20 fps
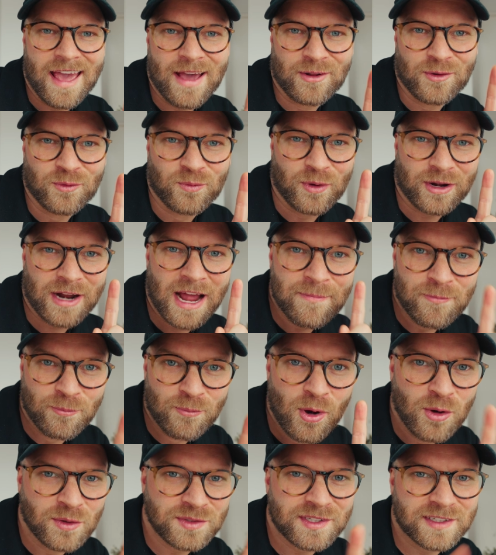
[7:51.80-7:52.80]
And what I'm
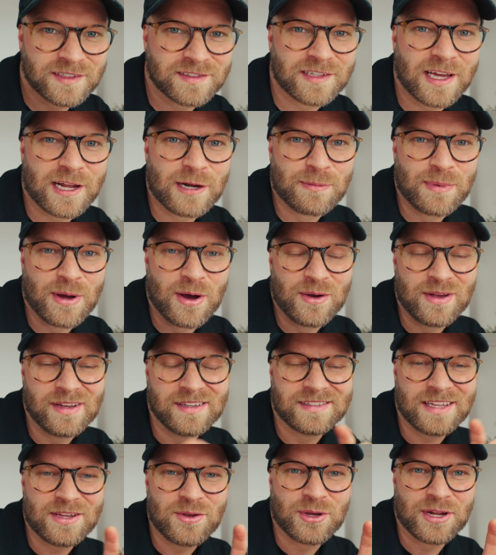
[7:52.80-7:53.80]
most excited about
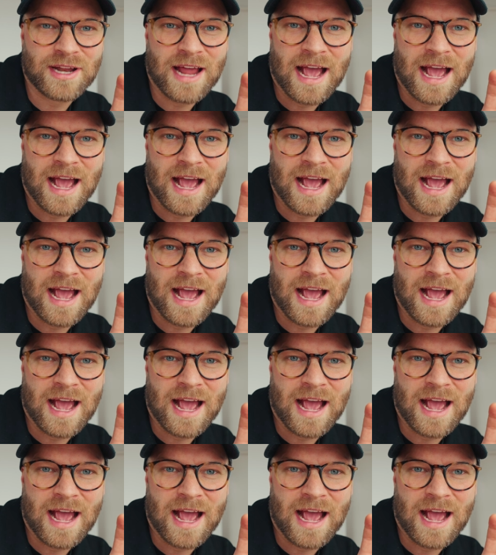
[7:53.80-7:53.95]
is that you could